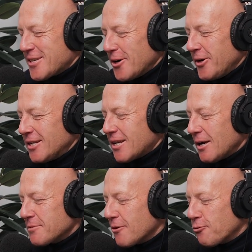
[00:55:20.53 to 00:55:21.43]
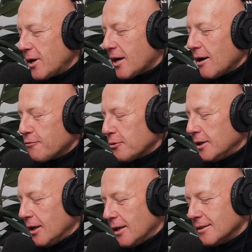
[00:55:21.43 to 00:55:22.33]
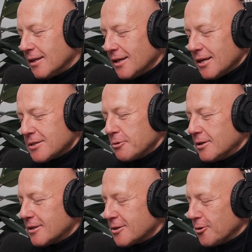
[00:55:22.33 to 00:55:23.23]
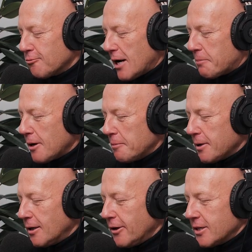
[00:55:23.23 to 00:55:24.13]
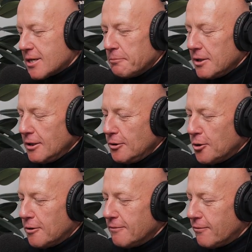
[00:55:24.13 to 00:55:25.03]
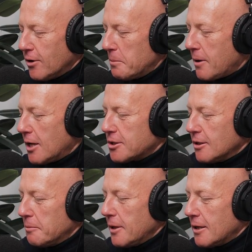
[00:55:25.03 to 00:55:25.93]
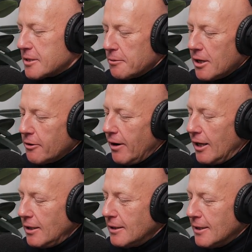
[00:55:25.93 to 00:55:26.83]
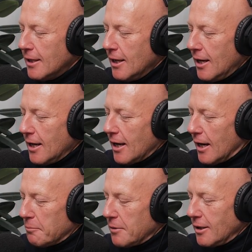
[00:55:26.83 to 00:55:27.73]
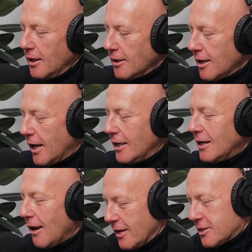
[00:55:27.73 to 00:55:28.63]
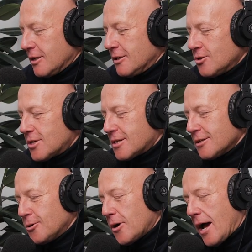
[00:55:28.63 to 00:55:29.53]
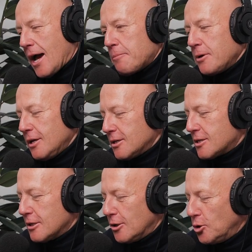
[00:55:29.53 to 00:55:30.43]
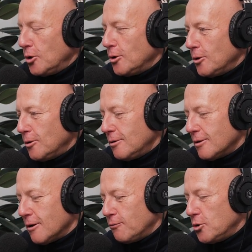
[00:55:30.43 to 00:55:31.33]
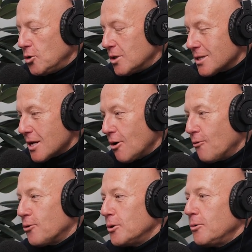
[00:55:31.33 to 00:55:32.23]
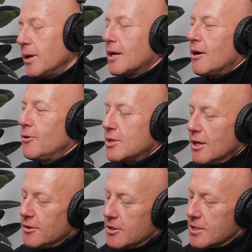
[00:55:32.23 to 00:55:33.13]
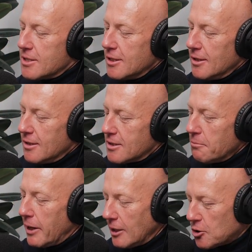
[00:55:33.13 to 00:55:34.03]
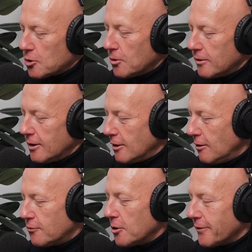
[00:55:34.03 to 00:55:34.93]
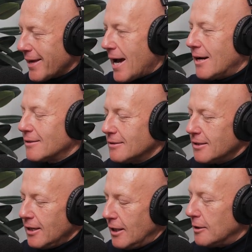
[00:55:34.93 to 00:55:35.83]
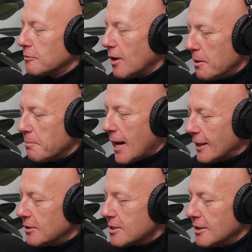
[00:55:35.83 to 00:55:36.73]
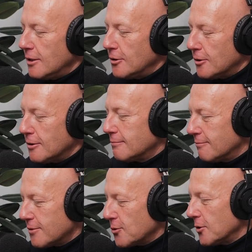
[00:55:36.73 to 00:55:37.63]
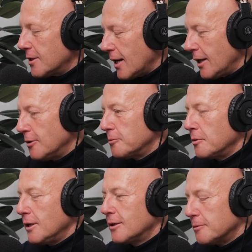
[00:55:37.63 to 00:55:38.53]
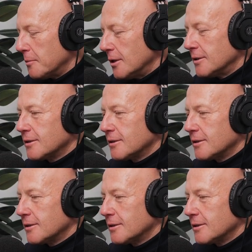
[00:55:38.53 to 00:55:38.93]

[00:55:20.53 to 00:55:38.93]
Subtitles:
So in terms of recovery then, as we sort of wrap up, I know it's something that you're very passionate about. So are there any lessons or habits that you have used yourself or you encourage others to make sure that you've got that in the right balance in your sort of day or week or